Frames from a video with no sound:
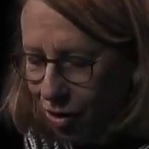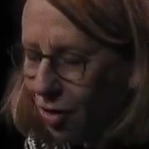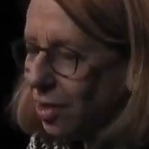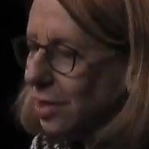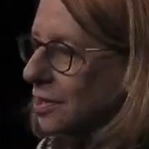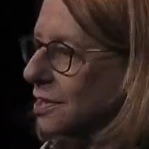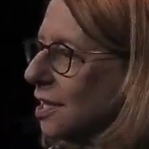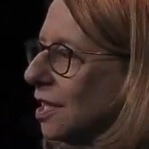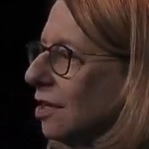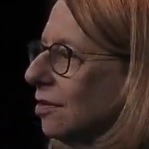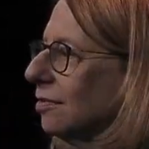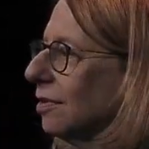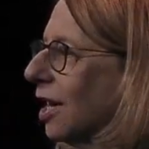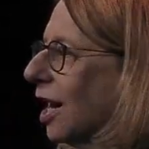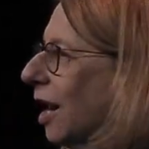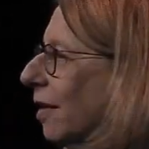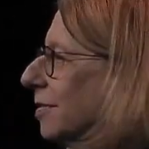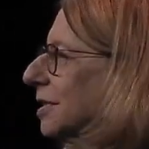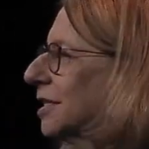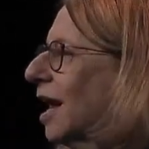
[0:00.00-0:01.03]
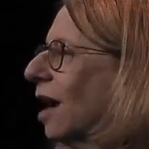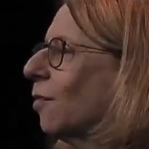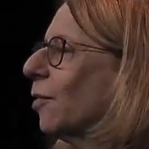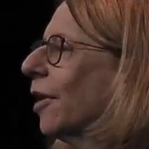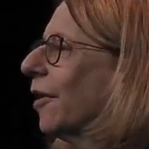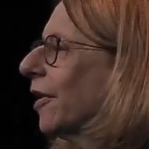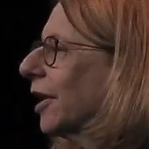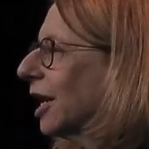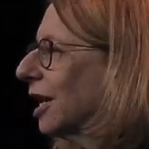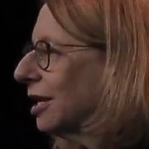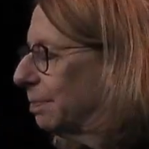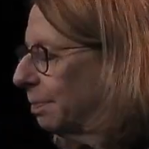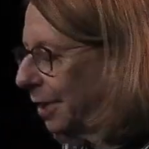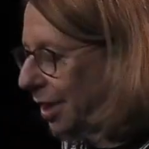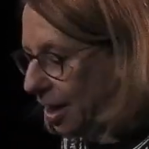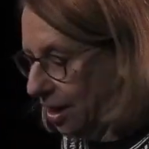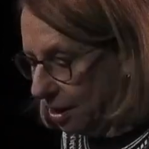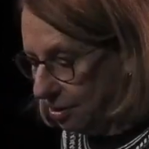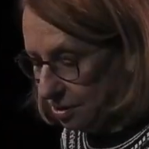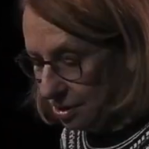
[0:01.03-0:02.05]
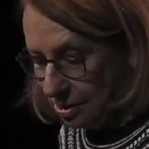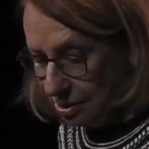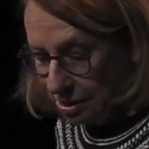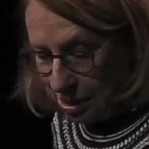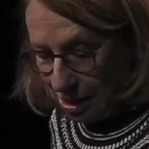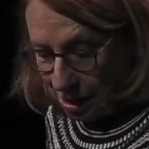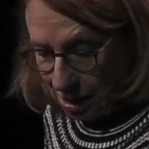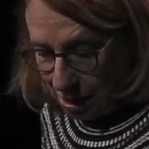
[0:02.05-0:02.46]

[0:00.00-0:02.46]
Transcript: Also, I was not wearing any pants.